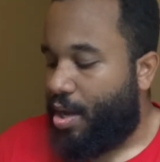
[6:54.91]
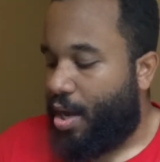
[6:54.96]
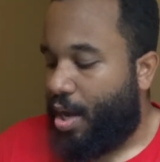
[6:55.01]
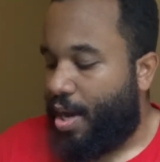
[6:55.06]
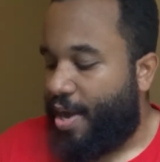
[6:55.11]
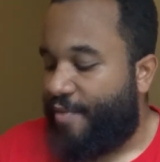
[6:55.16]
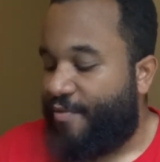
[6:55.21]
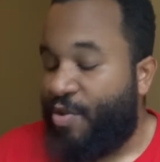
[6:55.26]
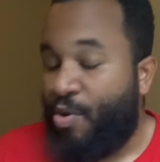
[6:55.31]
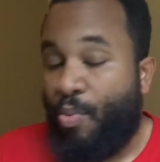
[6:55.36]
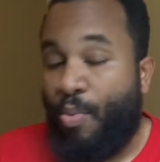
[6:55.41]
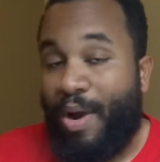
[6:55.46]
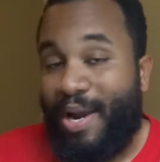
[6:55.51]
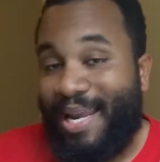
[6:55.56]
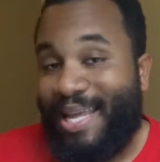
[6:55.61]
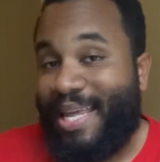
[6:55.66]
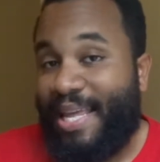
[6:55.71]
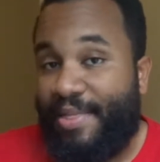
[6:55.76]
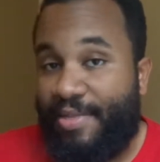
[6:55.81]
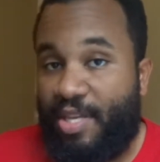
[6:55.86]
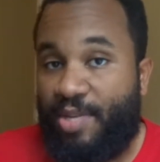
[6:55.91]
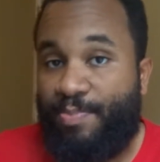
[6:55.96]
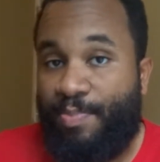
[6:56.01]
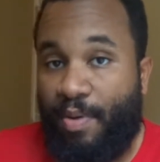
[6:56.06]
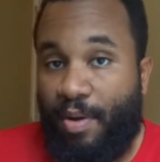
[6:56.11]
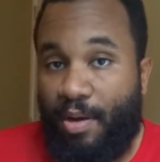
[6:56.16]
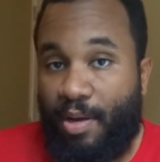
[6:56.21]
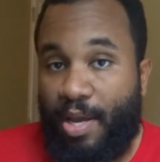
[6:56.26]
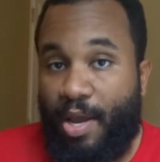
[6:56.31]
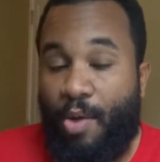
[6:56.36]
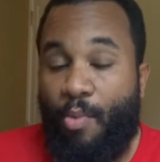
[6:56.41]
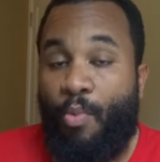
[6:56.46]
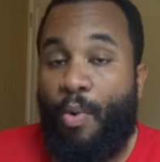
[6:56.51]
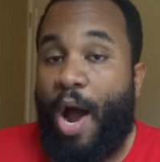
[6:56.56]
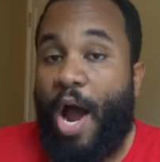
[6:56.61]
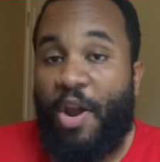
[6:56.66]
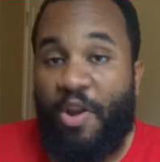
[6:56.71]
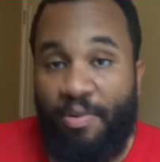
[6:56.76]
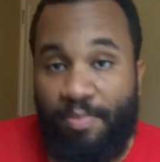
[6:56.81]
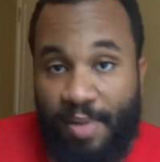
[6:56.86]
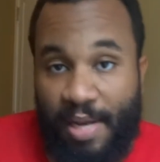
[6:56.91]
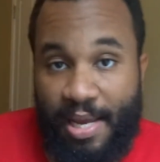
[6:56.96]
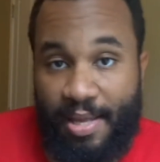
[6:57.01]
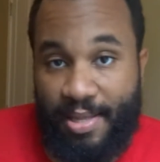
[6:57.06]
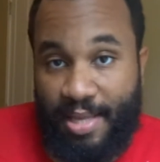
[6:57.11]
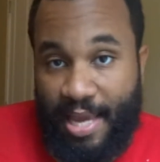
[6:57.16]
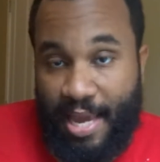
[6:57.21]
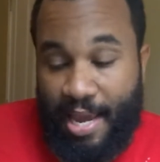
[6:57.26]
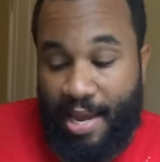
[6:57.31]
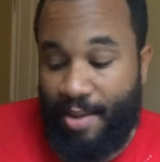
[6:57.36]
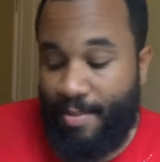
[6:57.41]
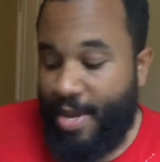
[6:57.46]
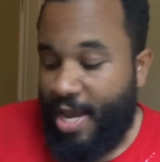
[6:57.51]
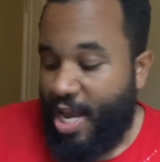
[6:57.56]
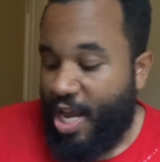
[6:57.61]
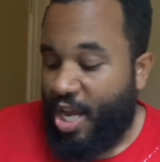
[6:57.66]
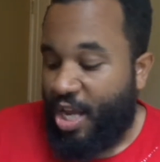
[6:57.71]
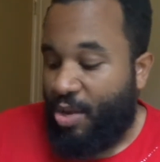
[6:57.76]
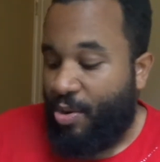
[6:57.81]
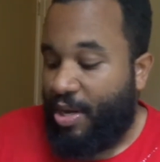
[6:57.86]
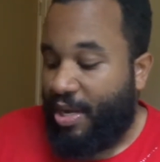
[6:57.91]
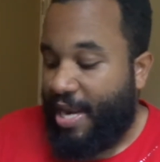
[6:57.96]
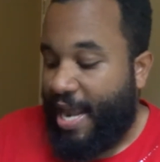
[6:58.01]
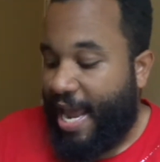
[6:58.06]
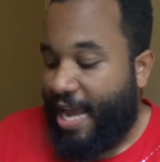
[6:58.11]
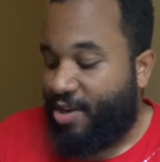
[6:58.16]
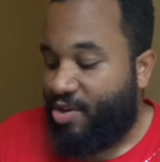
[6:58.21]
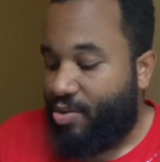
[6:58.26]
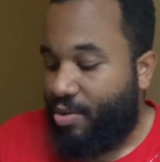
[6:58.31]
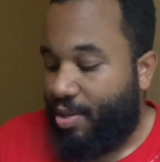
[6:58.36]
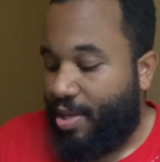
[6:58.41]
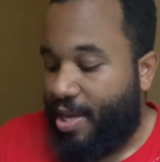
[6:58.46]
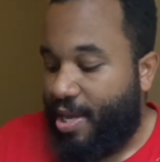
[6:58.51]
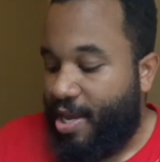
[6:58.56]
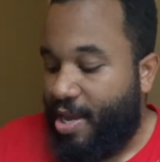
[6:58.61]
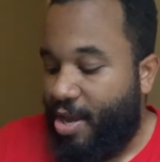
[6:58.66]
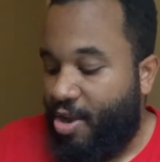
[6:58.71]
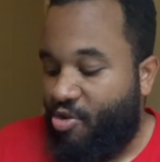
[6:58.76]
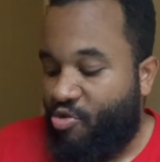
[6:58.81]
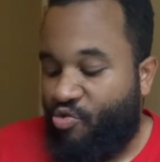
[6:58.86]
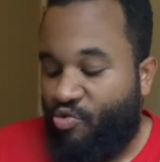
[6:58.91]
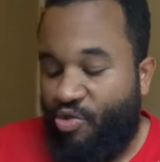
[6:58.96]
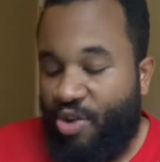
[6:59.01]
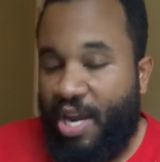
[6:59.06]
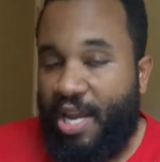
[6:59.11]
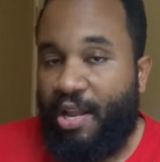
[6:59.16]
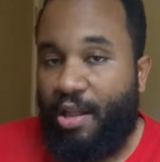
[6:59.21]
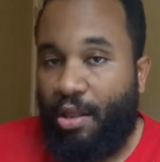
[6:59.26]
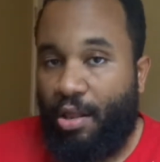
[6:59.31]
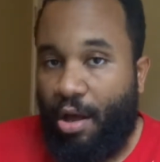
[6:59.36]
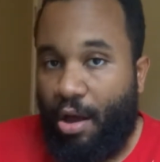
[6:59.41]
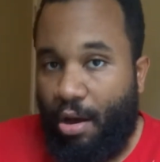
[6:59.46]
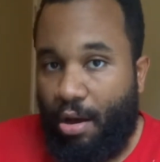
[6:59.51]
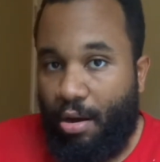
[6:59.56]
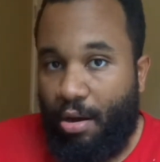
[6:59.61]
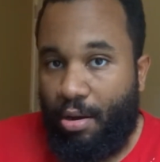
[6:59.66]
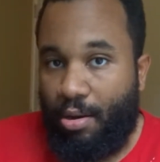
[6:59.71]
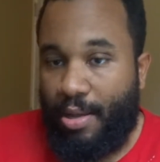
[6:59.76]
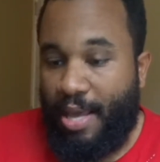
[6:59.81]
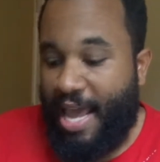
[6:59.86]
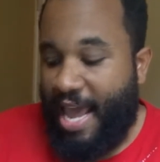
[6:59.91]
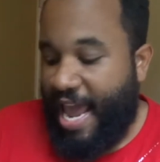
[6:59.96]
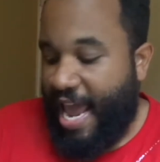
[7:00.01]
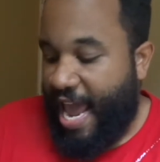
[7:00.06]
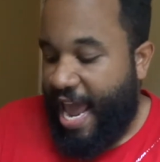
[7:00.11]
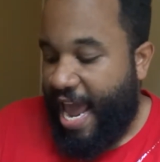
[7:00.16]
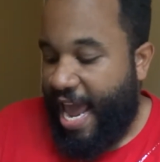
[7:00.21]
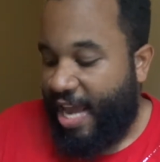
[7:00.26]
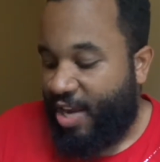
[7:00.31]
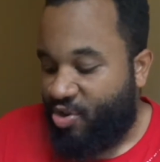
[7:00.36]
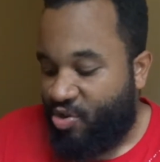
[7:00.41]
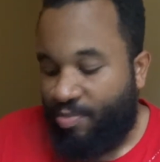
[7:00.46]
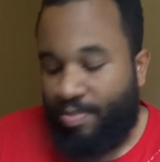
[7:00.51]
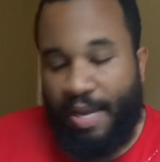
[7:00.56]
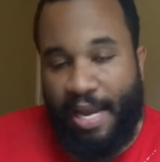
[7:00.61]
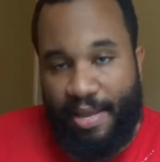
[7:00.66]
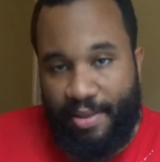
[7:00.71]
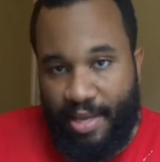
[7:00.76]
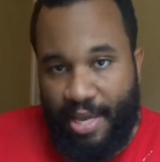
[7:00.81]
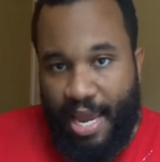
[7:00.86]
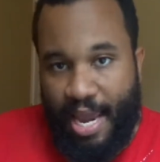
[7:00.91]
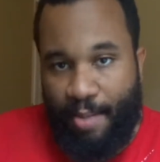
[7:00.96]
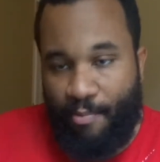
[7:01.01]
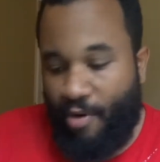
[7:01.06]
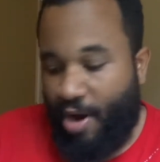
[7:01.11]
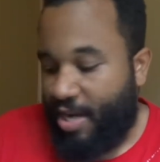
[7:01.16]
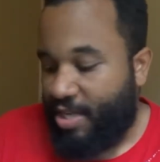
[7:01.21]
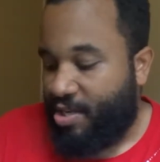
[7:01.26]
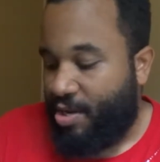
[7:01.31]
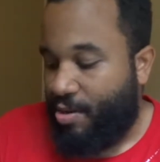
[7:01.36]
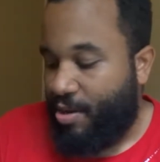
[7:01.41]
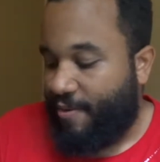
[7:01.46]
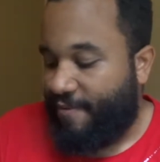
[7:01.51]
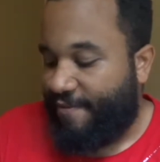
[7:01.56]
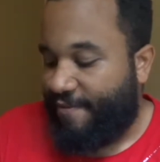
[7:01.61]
If you want to get this book while you're playing the game, you can actually read along as you're playing the game, right? So you can